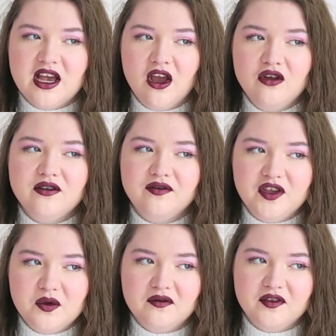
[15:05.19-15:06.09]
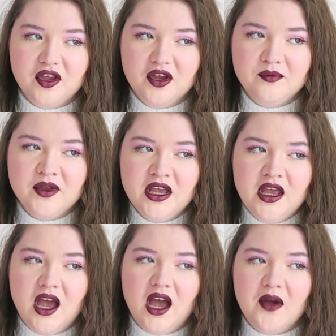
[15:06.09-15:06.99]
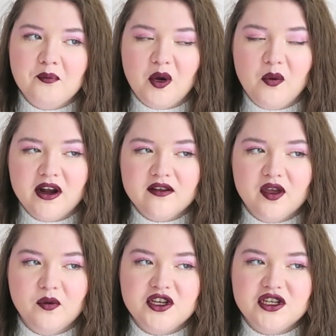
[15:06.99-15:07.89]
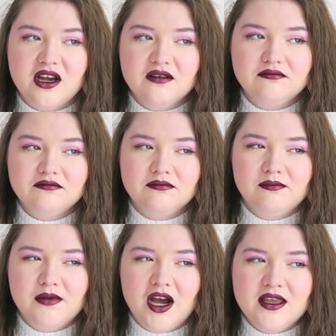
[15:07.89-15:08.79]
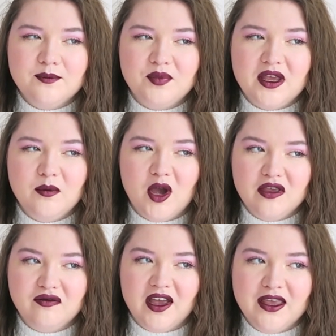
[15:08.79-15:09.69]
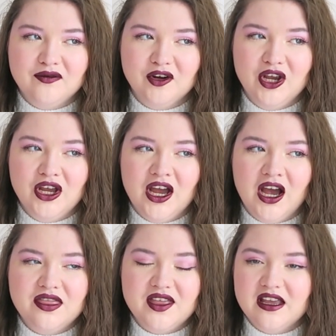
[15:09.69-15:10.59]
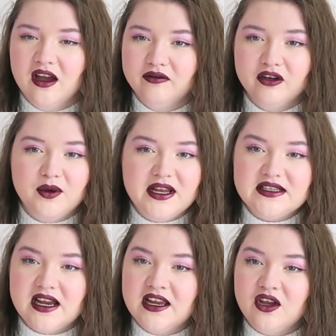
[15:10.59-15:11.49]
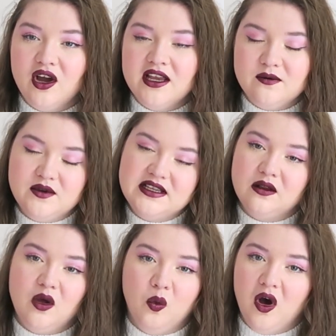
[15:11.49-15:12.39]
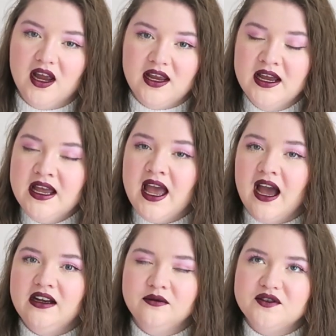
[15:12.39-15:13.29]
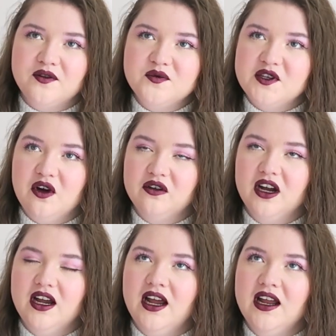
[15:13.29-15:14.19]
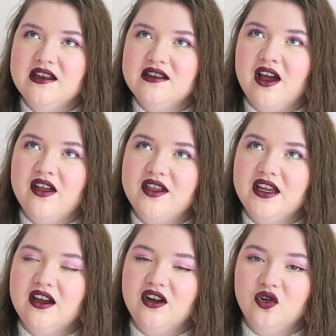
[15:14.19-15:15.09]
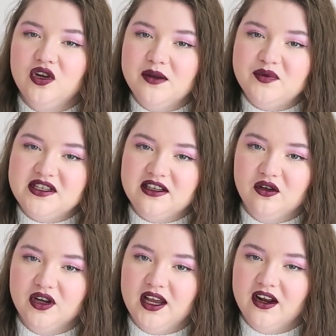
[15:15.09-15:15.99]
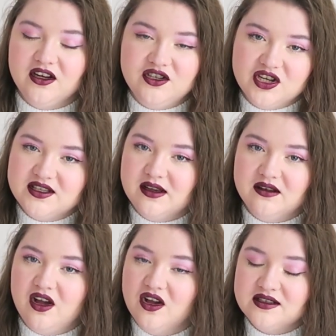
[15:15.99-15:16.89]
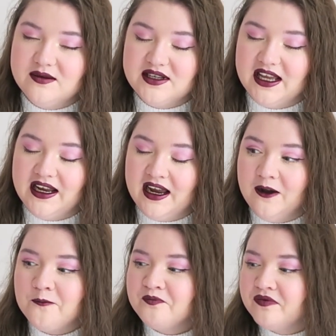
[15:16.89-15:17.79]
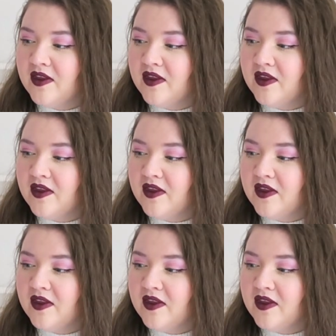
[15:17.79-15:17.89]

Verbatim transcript: I own a few of them, um, but one of them, which might be my favourite, I think I've ruined. It got it, It's like white, and it was from Zara, and I think I got lipstick on it, and I just can't seem to get it out.